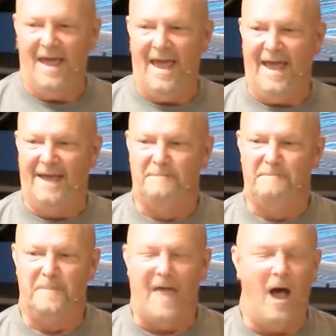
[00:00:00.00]
And
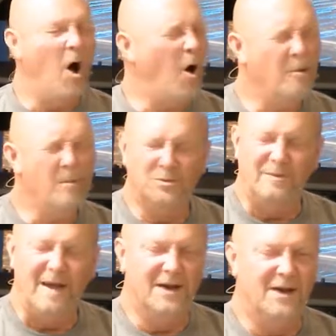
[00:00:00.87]
I almost
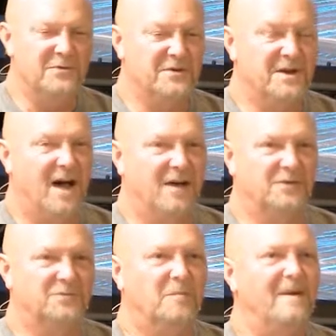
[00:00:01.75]
made
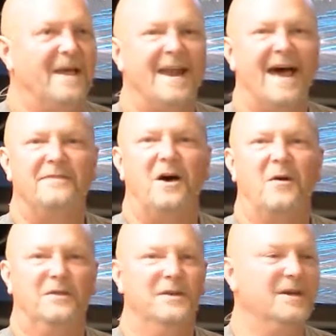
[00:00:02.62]
$100. Well, man, I
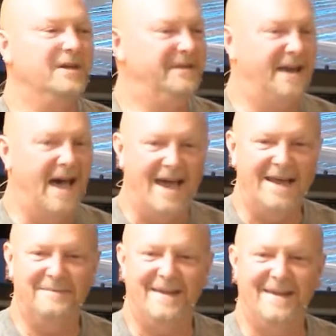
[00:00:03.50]
thought, good night,
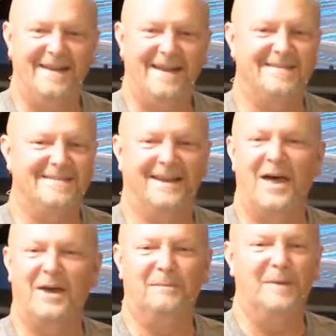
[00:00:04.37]
man, that's a
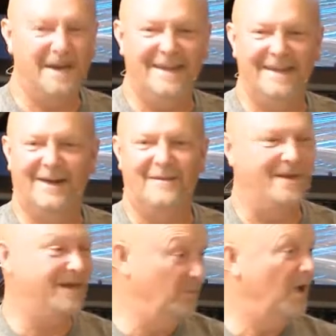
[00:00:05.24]
lot of money. You know, I
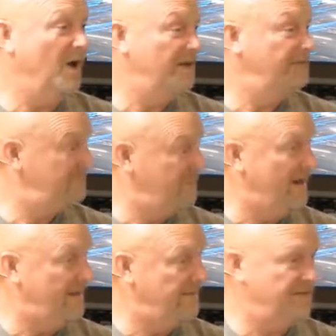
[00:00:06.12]
mean, it was when
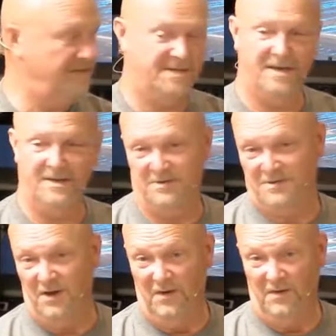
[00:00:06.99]
I was 16 years
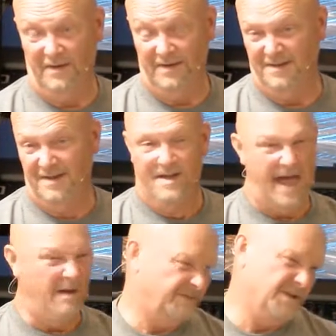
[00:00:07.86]
old and
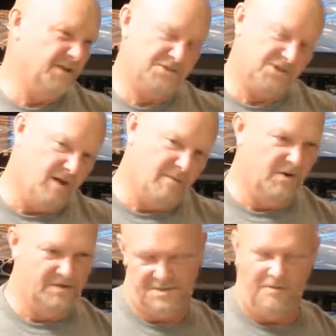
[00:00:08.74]
it was in the
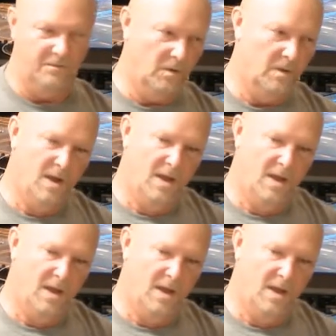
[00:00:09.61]
summer and so forth.